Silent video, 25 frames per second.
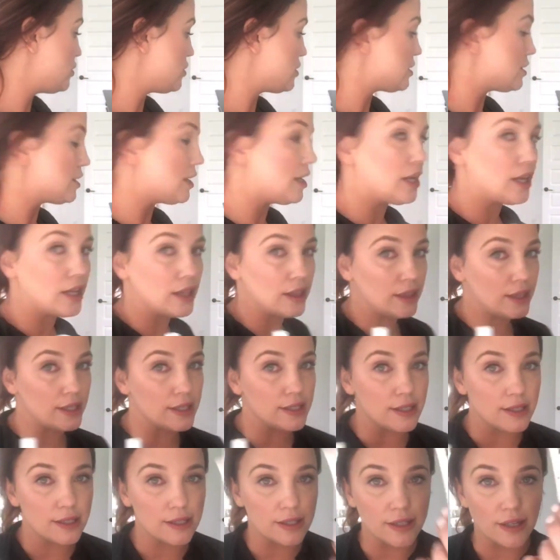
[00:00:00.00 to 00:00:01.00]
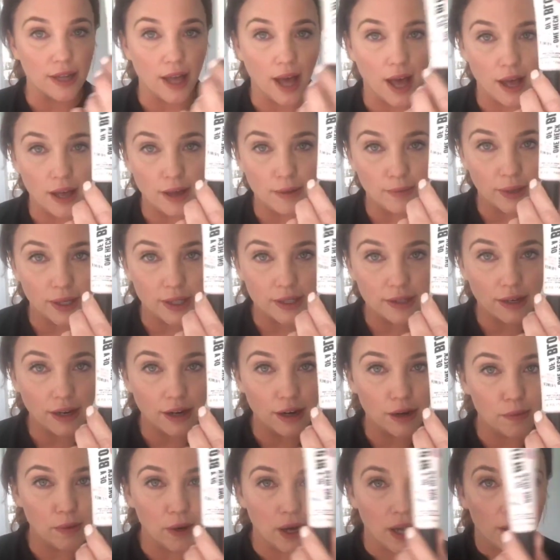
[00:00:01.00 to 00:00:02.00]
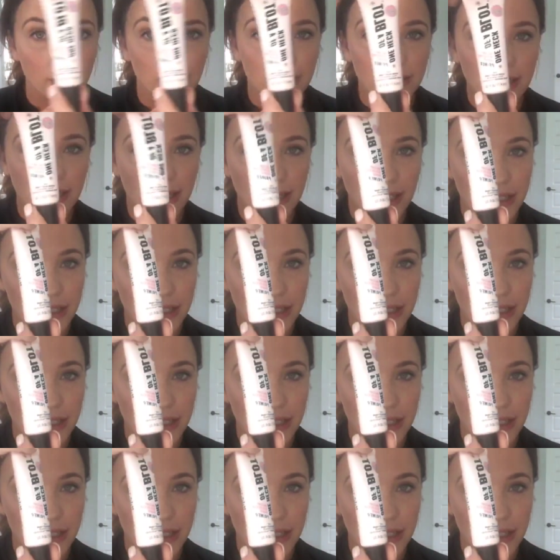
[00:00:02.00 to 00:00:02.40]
just like this is not a mascara product.